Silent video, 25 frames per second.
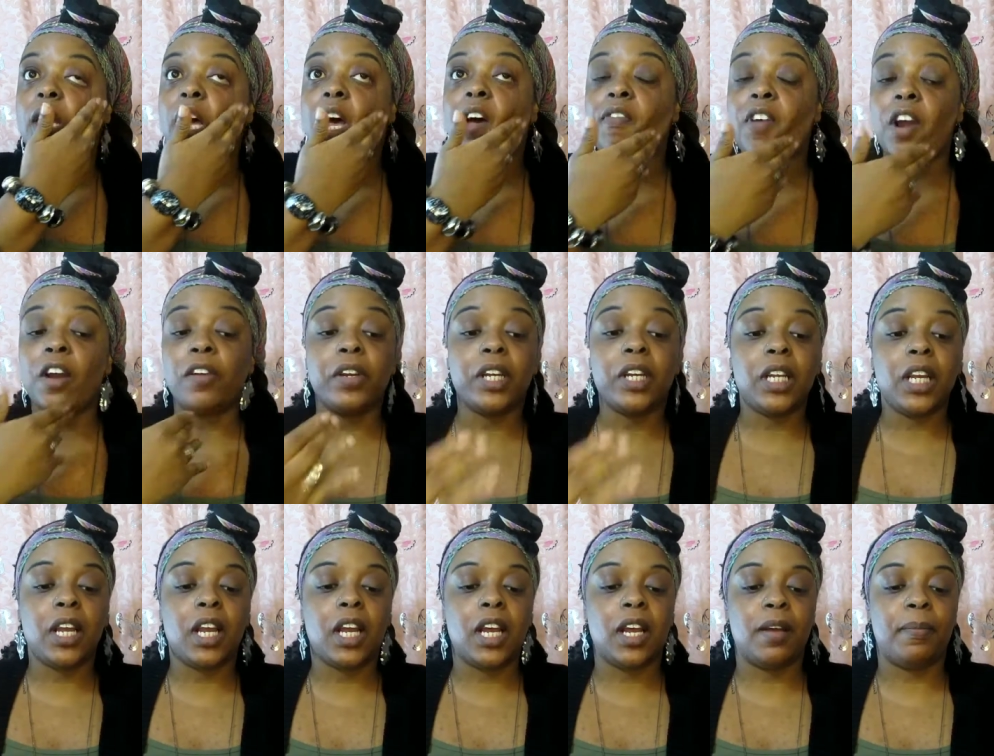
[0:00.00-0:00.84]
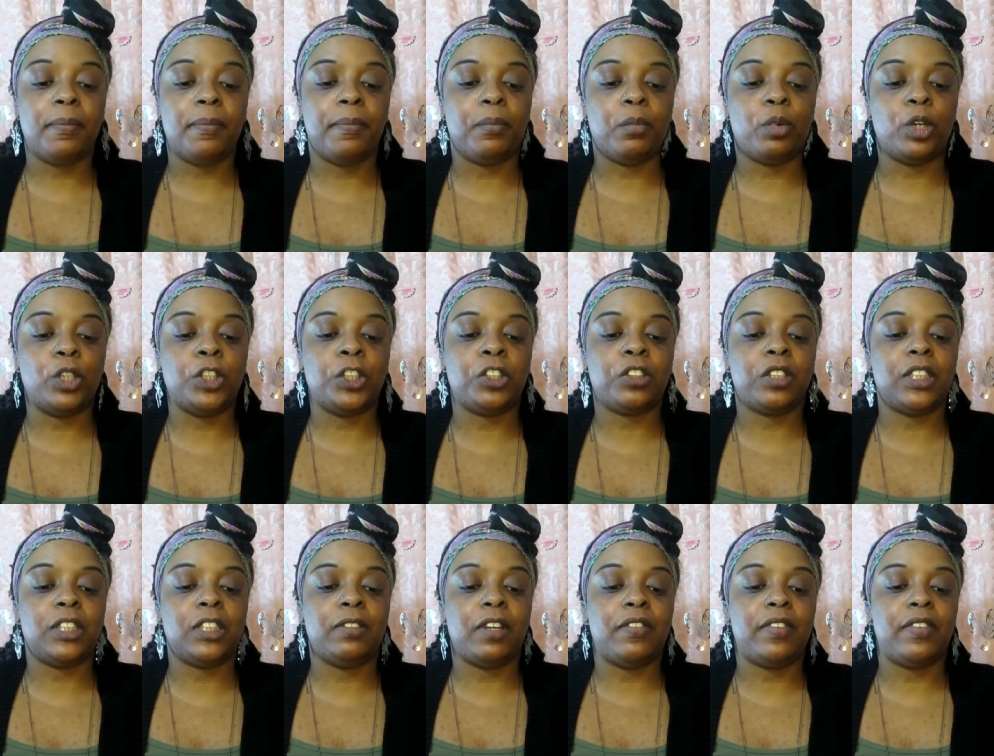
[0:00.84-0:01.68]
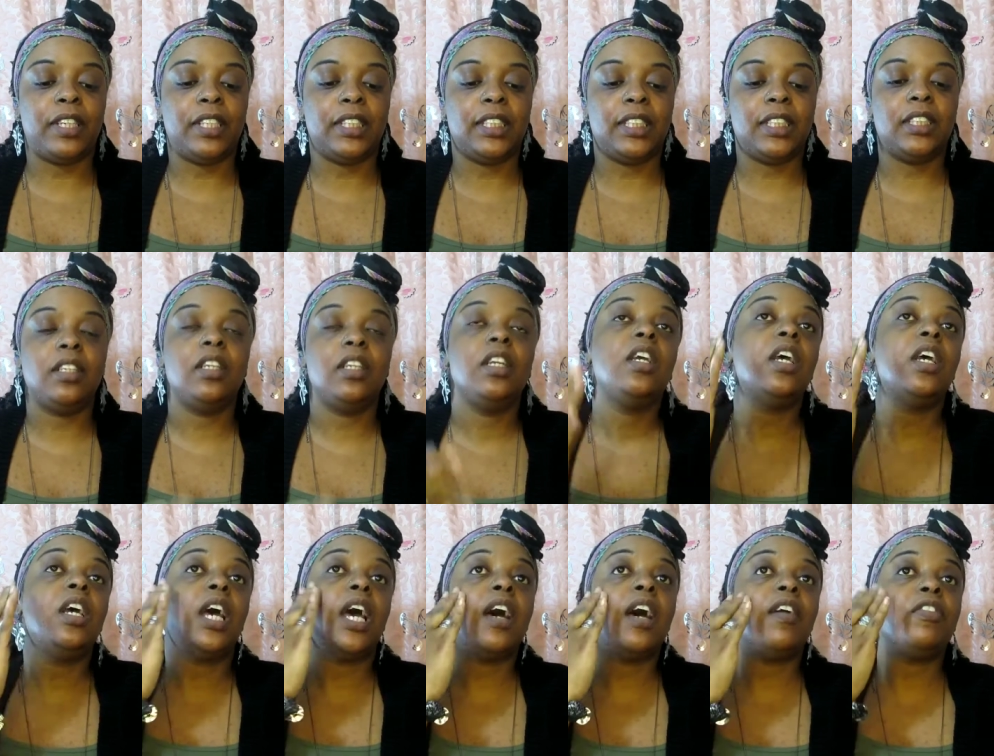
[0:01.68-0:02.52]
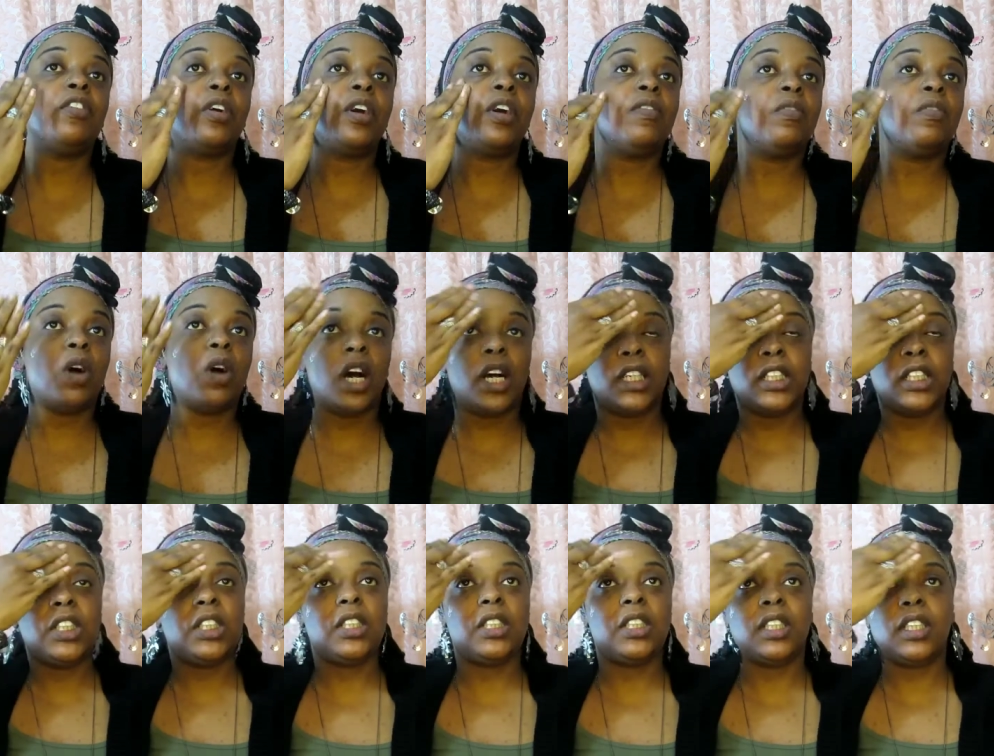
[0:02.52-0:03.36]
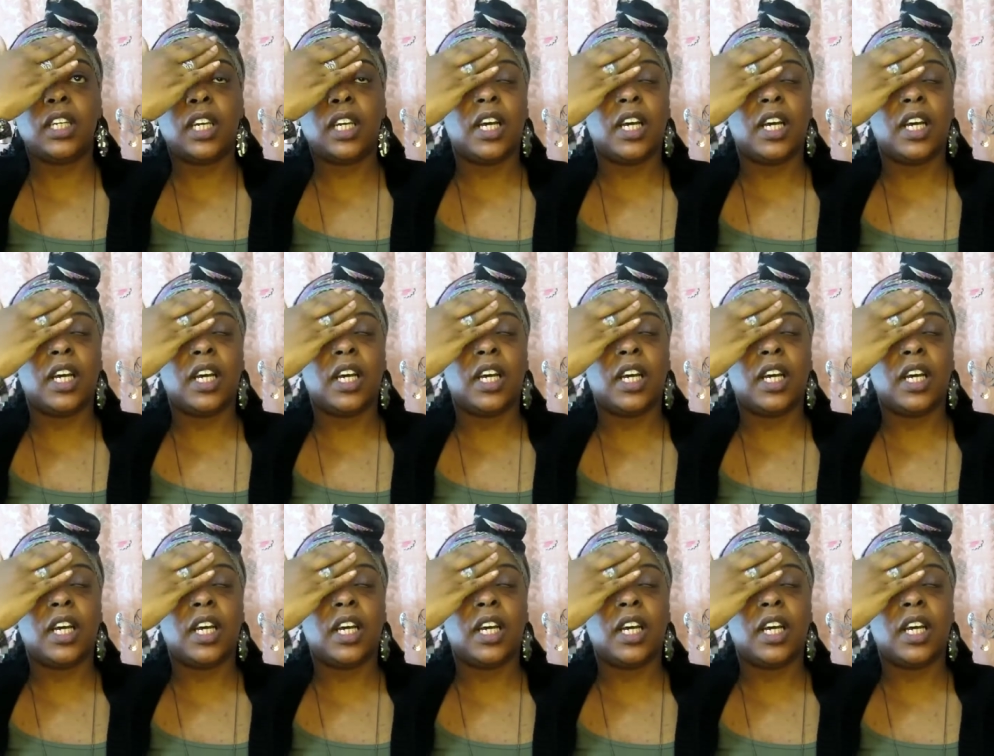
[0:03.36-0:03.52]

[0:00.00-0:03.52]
I've already um, moisturized my face after I've washed.